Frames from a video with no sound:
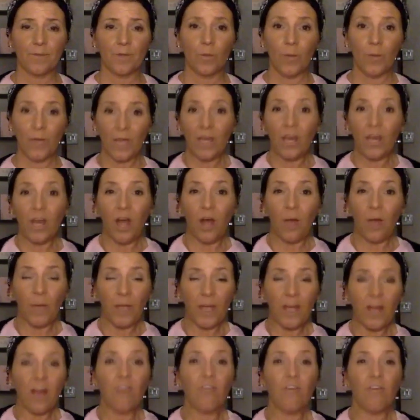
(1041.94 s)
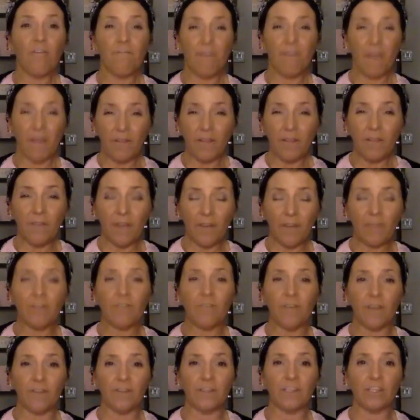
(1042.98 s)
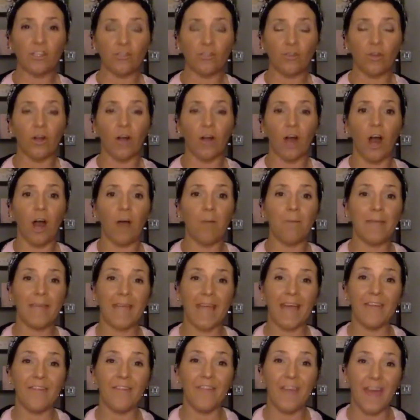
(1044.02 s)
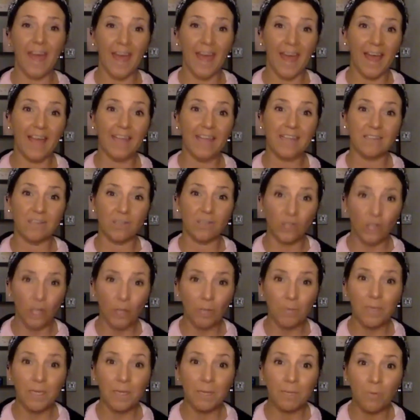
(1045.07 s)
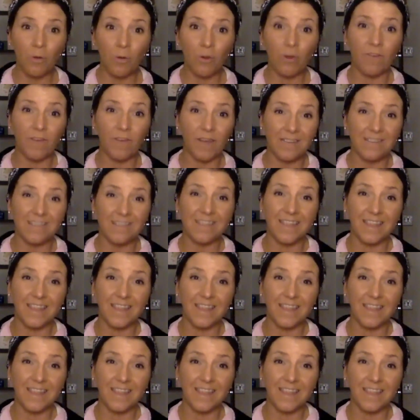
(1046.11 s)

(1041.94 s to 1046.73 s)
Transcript: We are a very, very, very strong army, and there is so many more of us